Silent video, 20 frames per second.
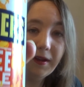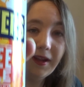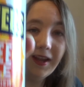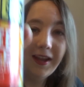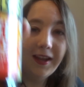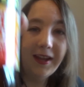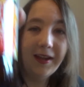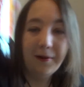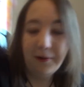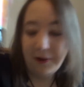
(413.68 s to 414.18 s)

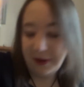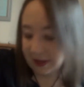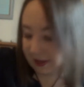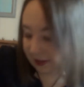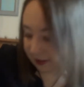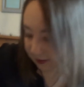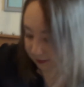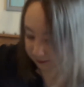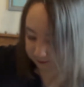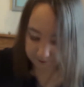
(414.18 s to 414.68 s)
Here we
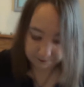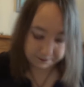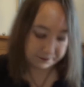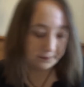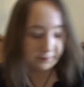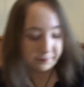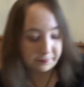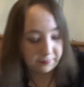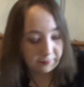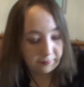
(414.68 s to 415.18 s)
are.
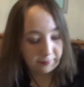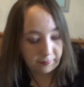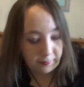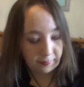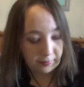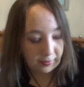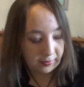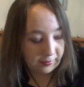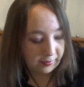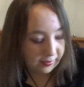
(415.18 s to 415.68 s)

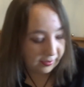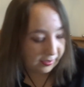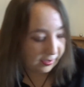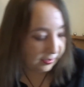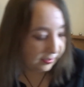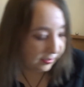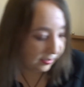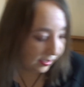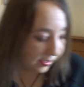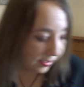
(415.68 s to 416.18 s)

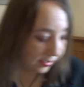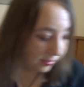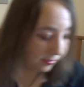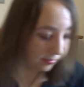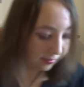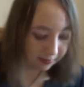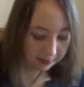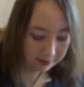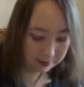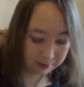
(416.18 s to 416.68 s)
And
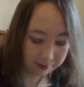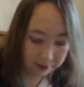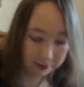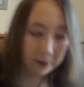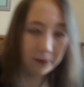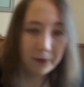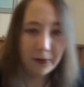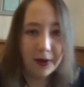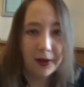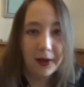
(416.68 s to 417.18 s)
then
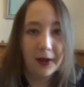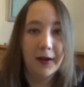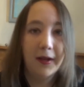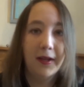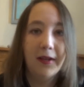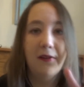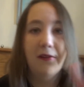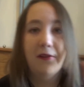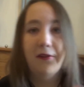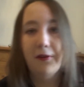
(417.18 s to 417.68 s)
along the
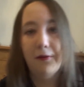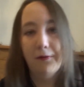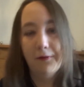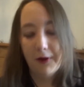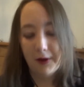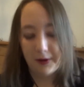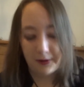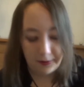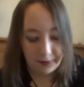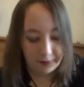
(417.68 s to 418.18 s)
lines of
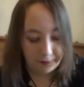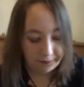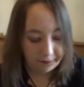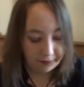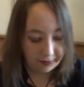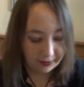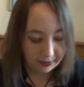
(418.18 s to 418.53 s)
kind of